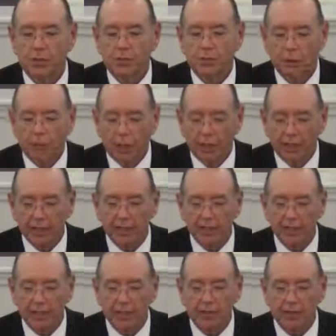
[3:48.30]
Julius
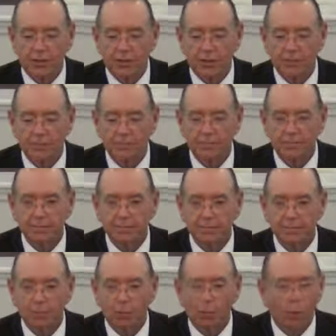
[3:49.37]
Caesar
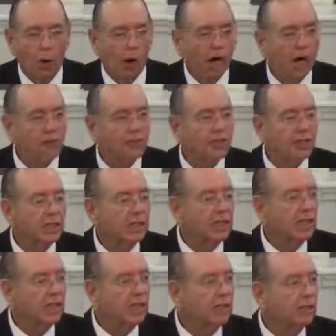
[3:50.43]
was
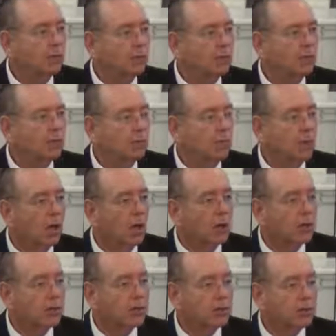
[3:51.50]
indeed one of the
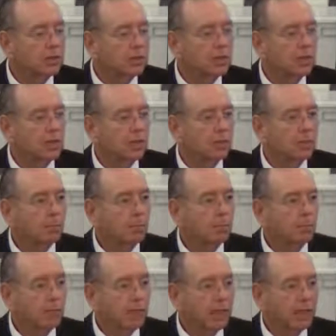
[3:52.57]
most
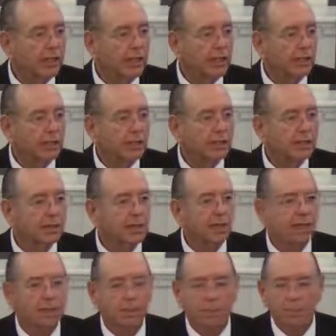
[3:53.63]
brilliant
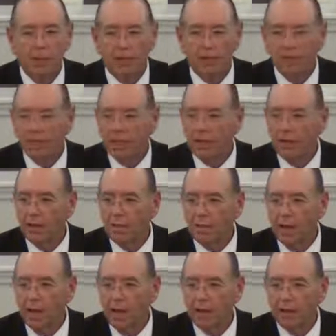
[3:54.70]
military
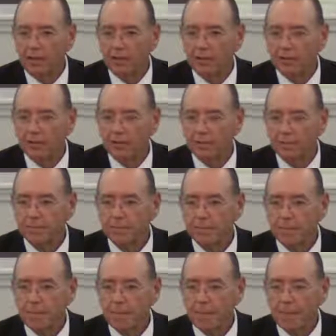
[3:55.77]
minds
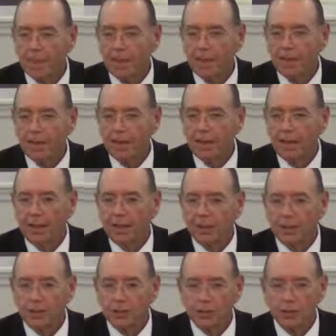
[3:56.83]
in the
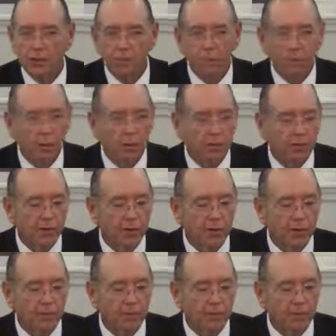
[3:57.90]
history of warfare.